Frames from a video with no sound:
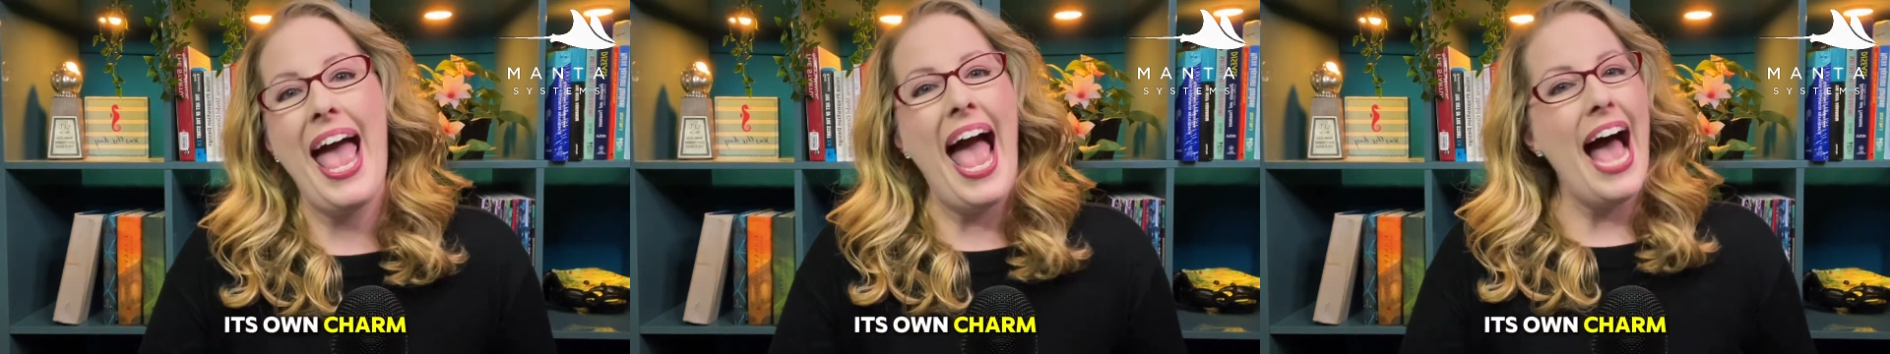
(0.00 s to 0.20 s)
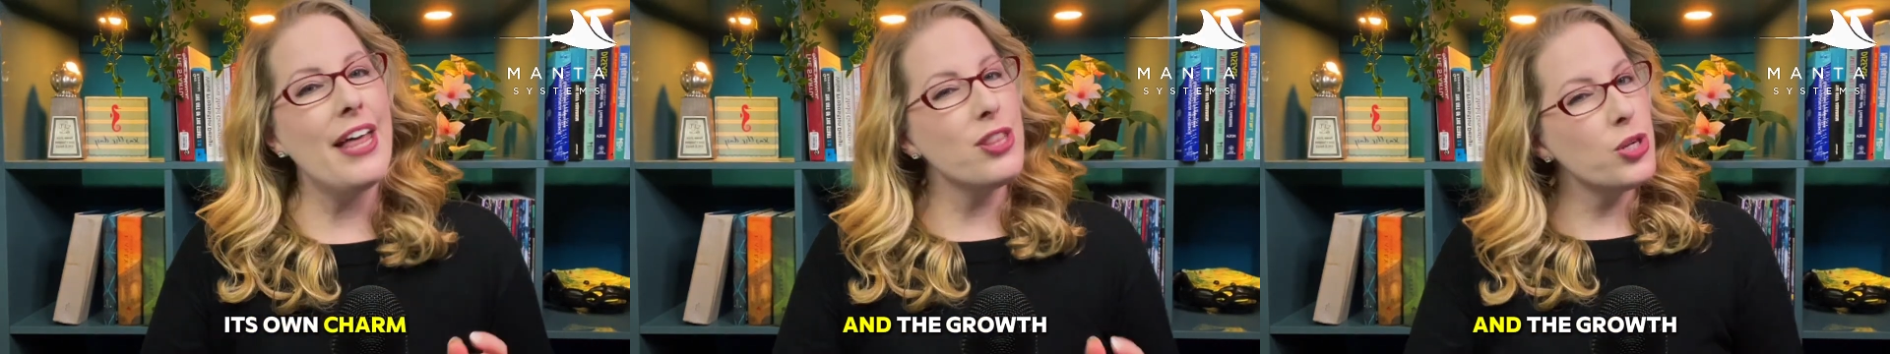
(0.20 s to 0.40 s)

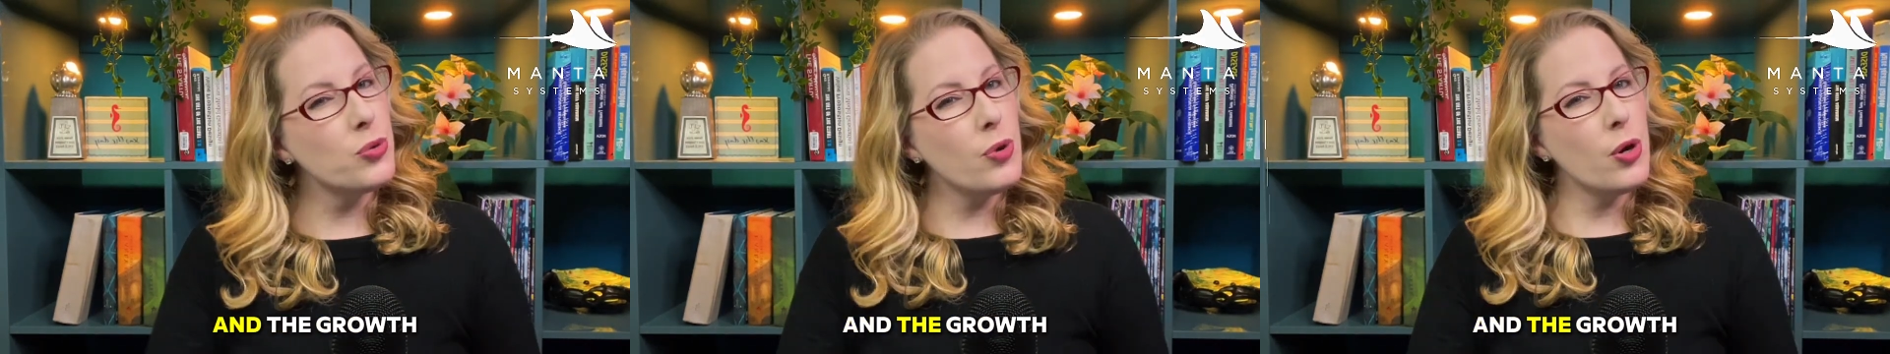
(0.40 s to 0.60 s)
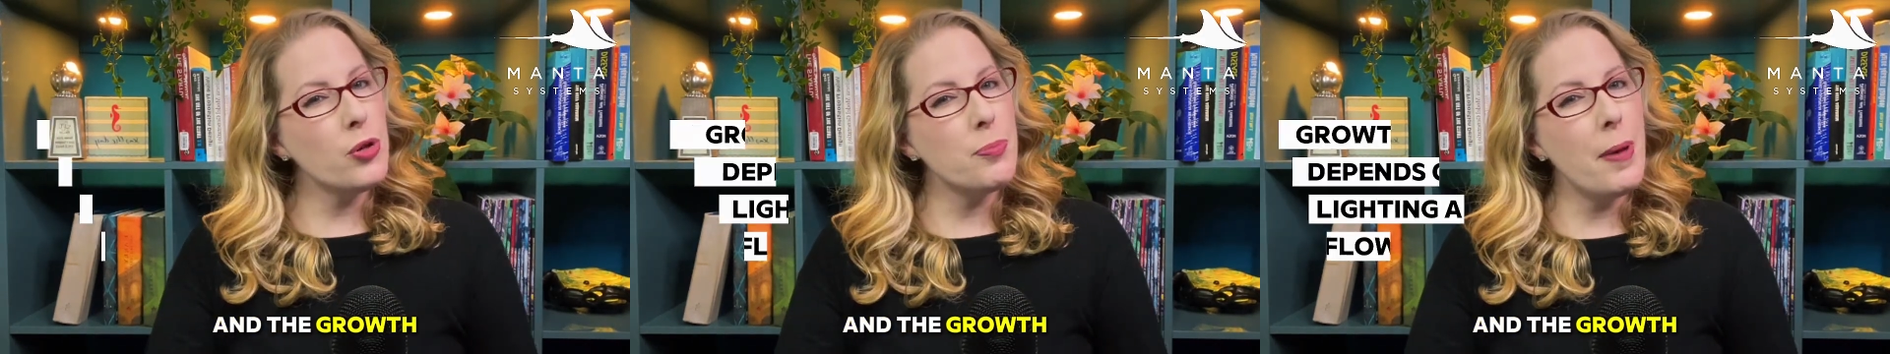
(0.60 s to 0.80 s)
and the
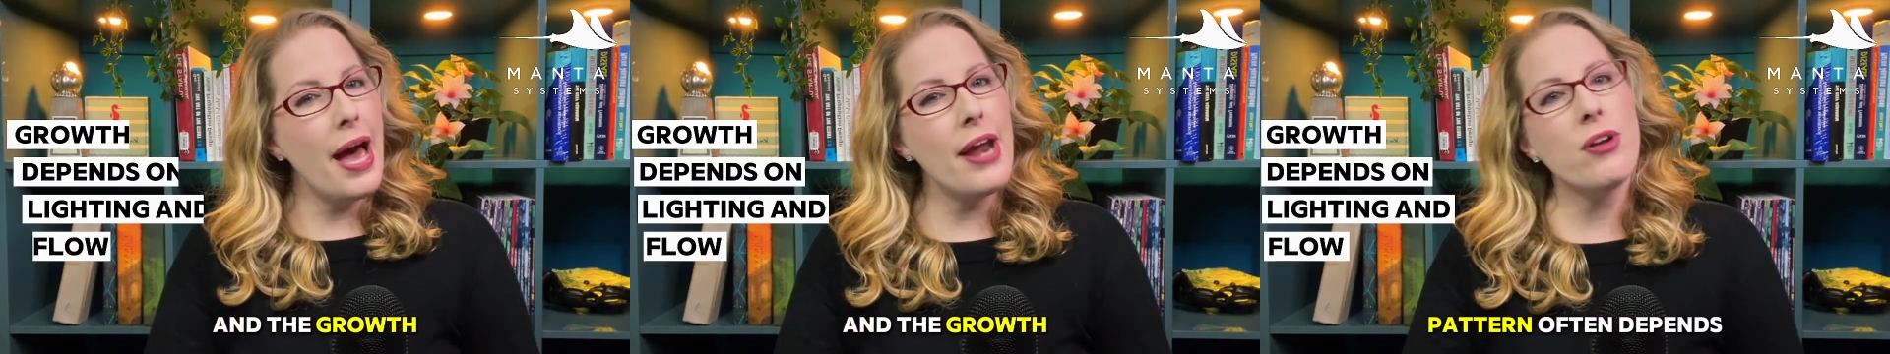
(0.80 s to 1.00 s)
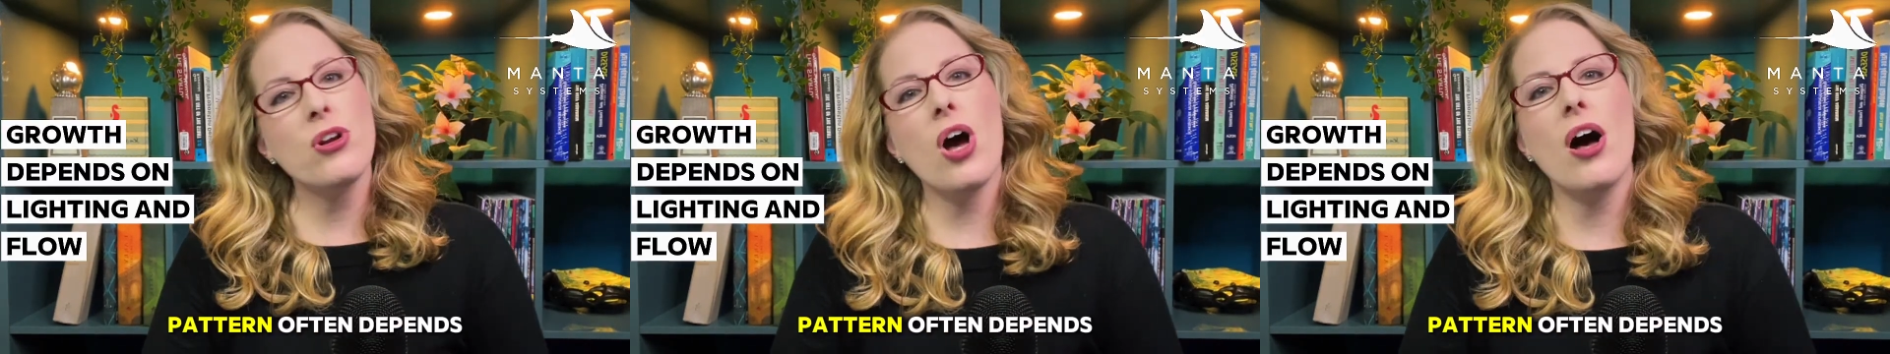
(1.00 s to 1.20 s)
growth
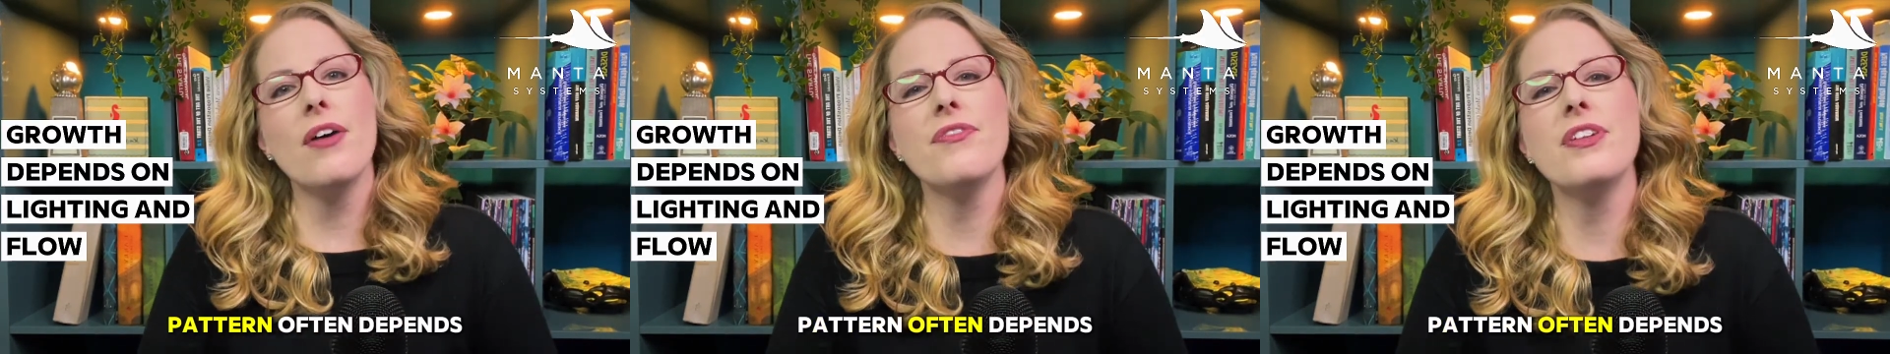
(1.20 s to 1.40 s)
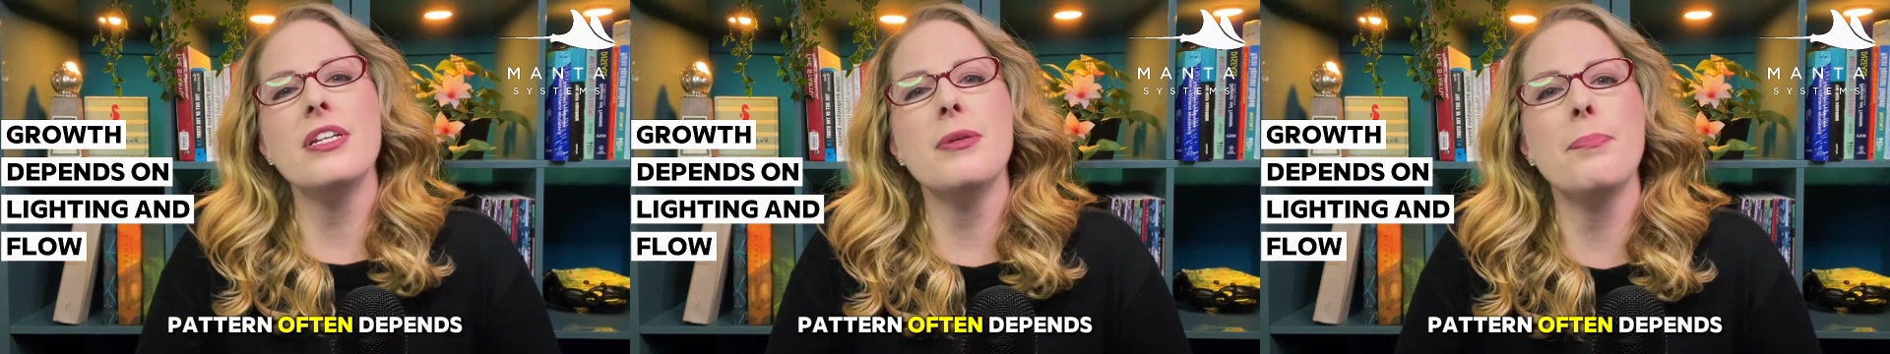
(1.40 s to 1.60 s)
pattern
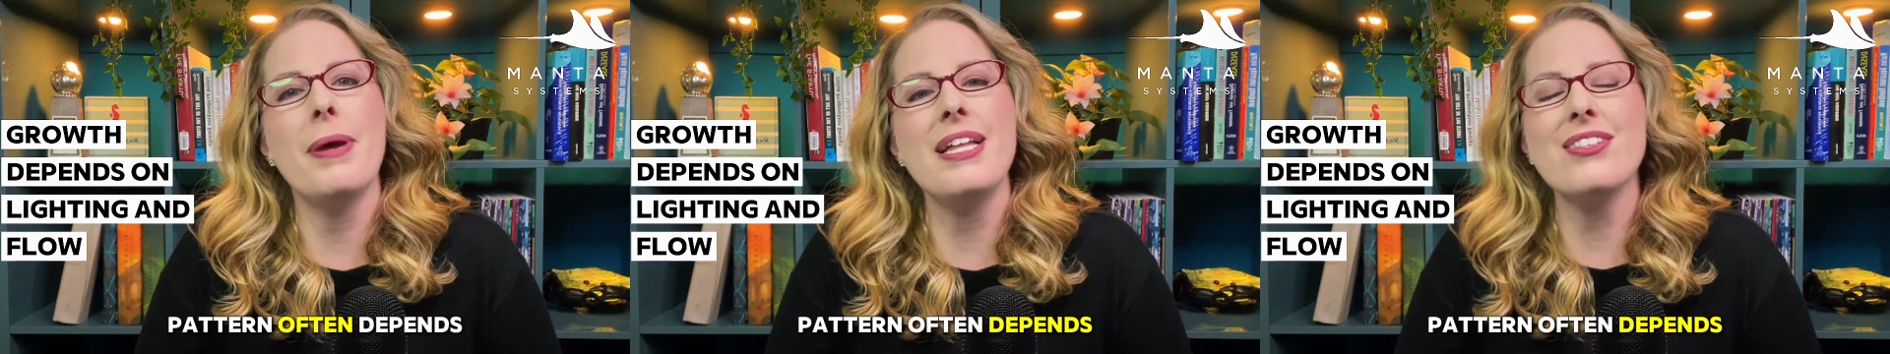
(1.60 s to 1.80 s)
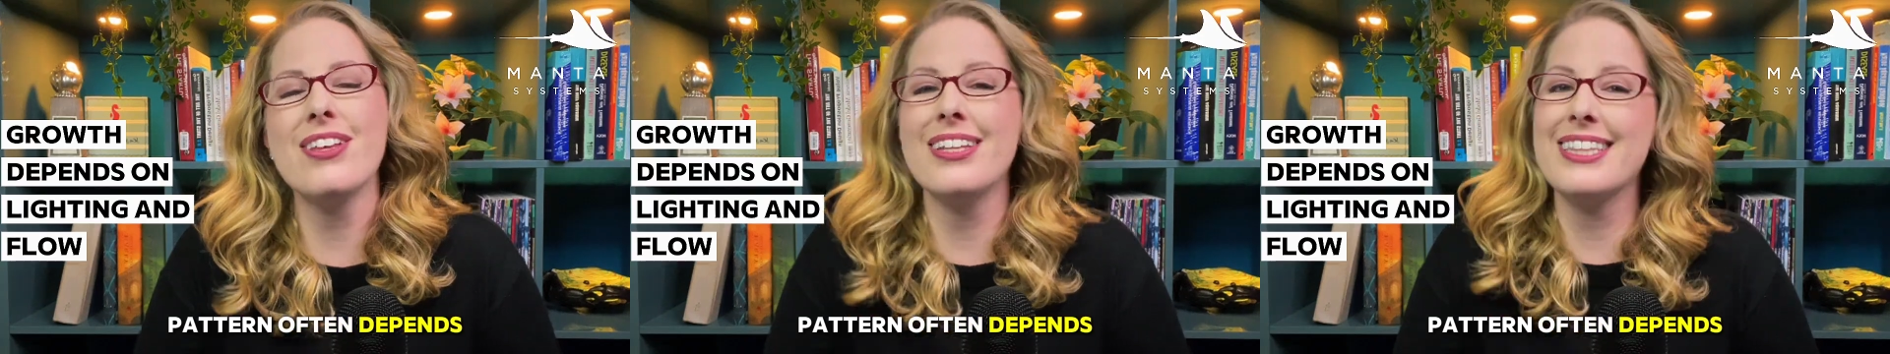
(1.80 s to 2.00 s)
often
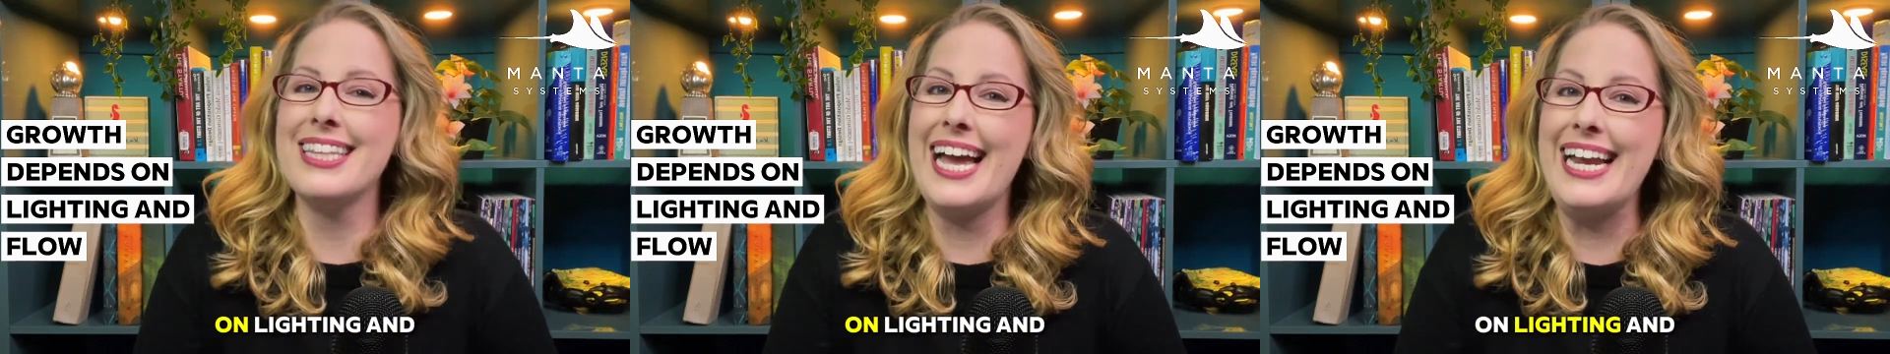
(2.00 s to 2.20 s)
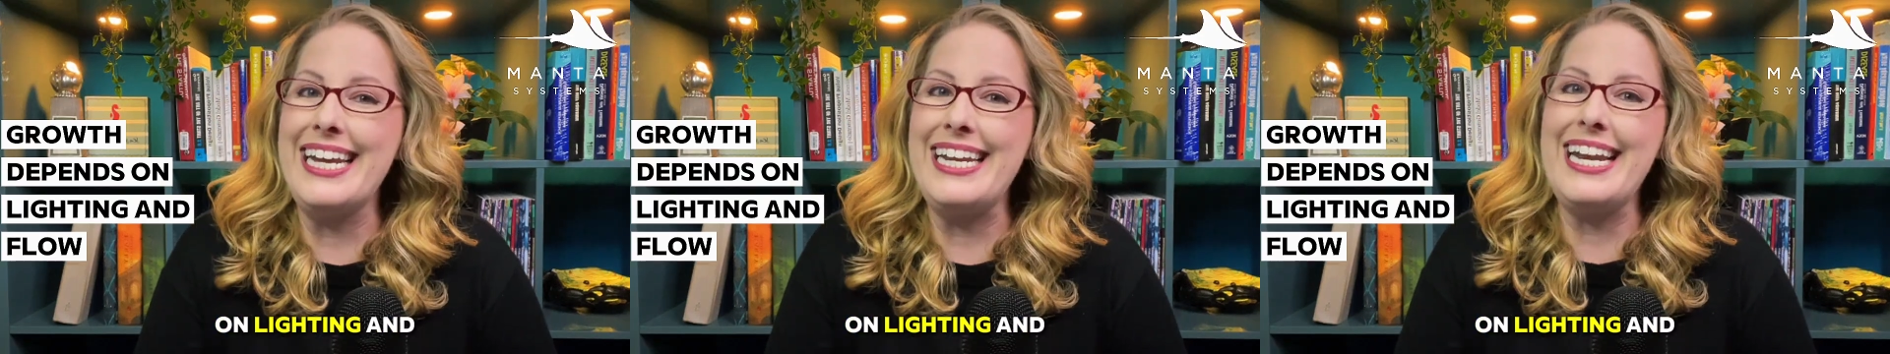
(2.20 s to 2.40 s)
depends on
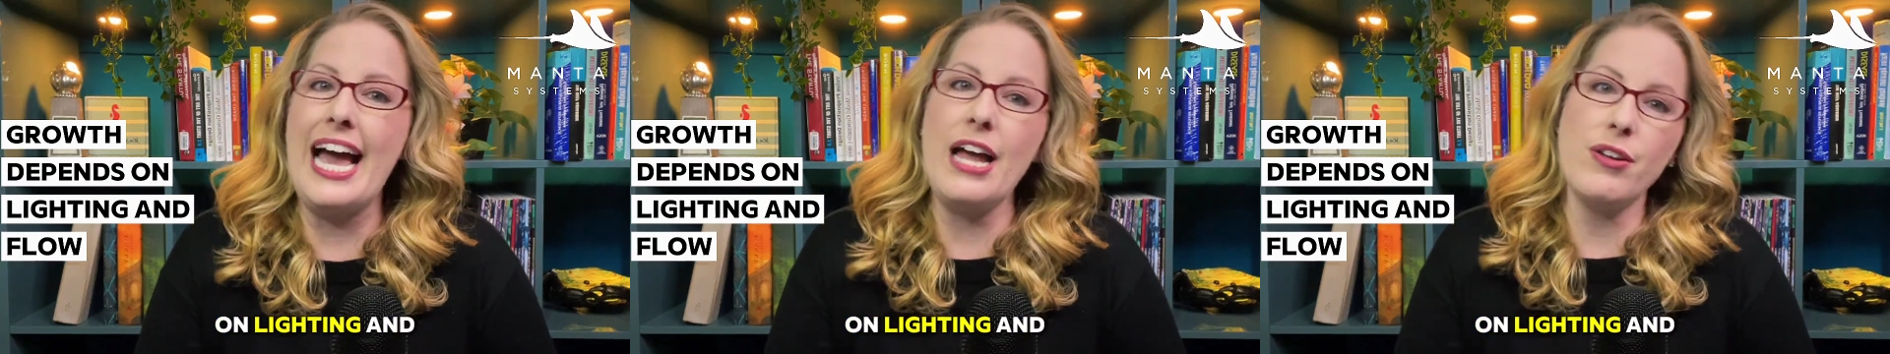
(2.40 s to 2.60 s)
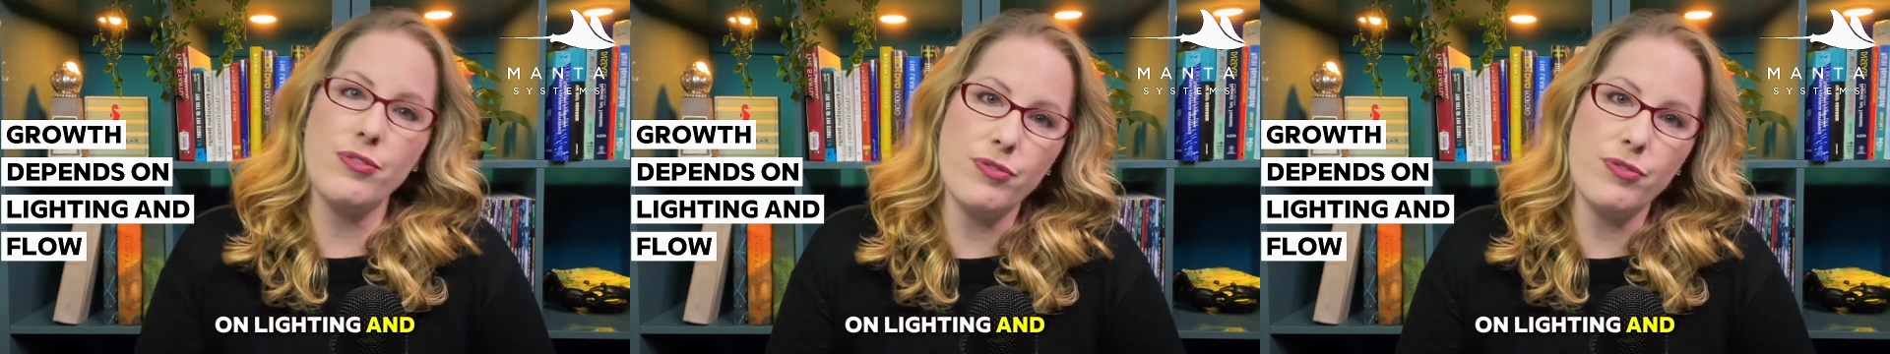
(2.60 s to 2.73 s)
lighting and